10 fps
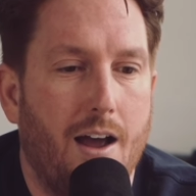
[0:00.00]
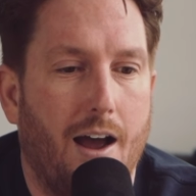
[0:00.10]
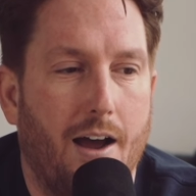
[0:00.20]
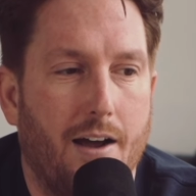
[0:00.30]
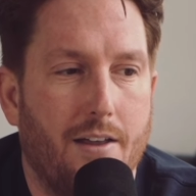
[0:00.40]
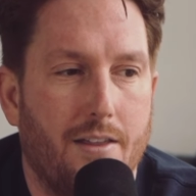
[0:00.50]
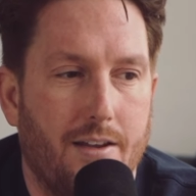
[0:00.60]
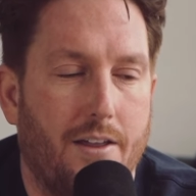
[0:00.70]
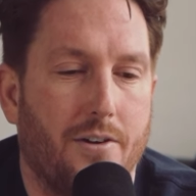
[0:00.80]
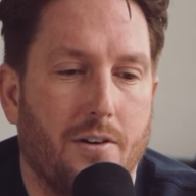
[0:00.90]

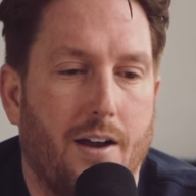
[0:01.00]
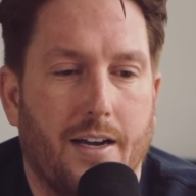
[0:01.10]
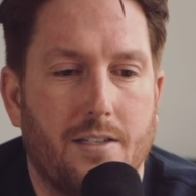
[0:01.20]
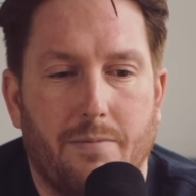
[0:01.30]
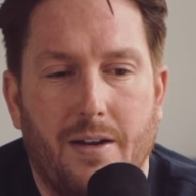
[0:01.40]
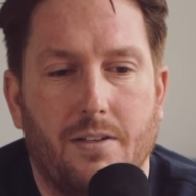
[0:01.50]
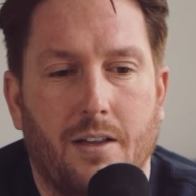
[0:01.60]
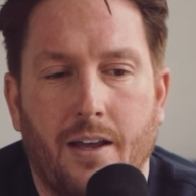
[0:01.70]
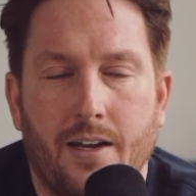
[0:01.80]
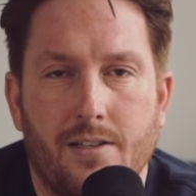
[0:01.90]
The other, I guess,
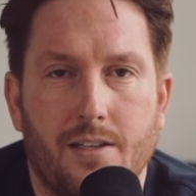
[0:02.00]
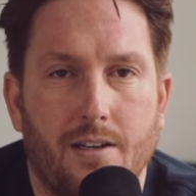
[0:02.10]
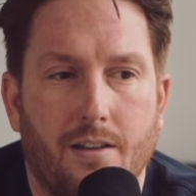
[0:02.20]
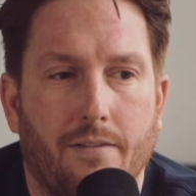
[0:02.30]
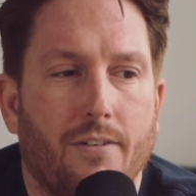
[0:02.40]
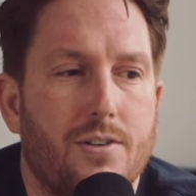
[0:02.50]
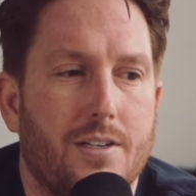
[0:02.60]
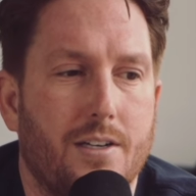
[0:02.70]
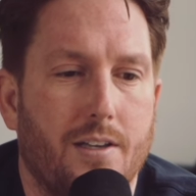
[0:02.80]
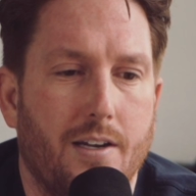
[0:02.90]
amazing thing is that the
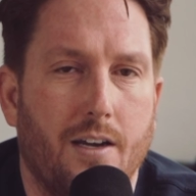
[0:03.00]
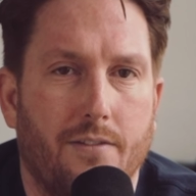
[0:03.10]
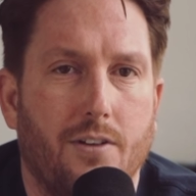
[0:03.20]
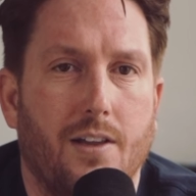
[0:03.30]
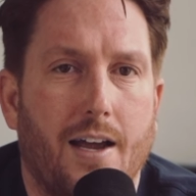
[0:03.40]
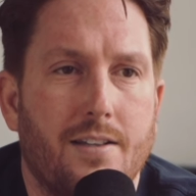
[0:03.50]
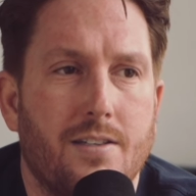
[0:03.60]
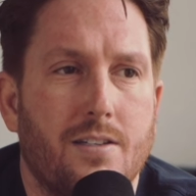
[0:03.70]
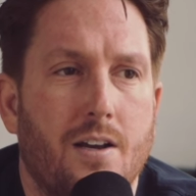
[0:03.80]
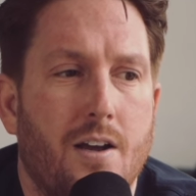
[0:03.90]
versatility of the
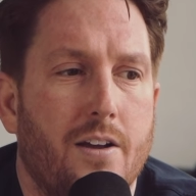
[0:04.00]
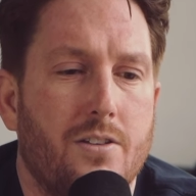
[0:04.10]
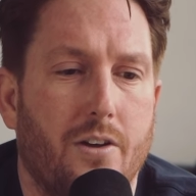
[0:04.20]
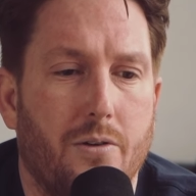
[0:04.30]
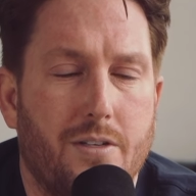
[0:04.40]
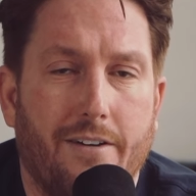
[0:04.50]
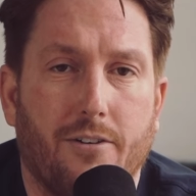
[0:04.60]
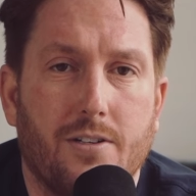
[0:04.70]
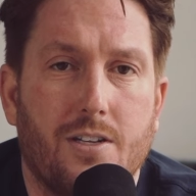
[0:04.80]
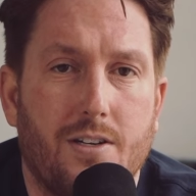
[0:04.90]
lens. So say, for
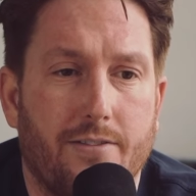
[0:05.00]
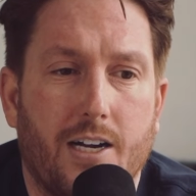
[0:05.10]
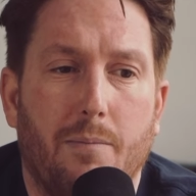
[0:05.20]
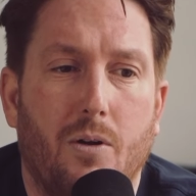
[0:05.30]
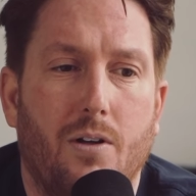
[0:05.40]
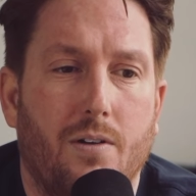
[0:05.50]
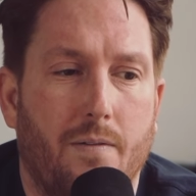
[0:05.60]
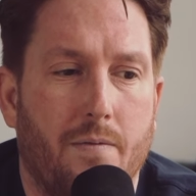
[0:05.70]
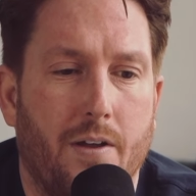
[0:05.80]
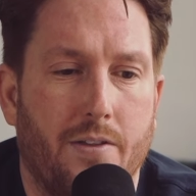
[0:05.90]
instance, you have a couple
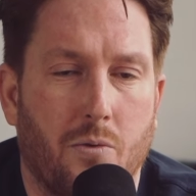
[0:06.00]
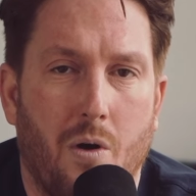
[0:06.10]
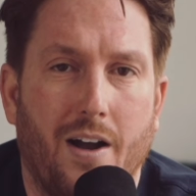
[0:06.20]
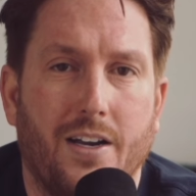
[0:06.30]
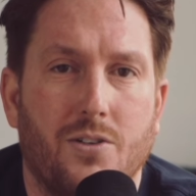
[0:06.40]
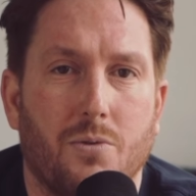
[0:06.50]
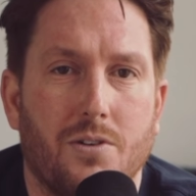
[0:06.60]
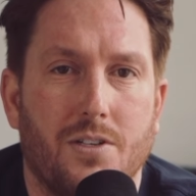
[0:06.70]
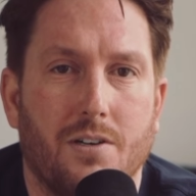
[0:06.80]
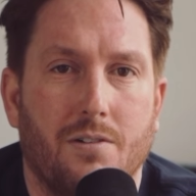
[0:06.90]
and they're walking
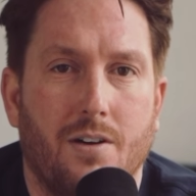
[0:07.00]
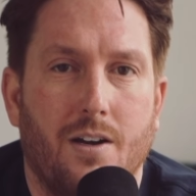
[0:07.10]
towards you.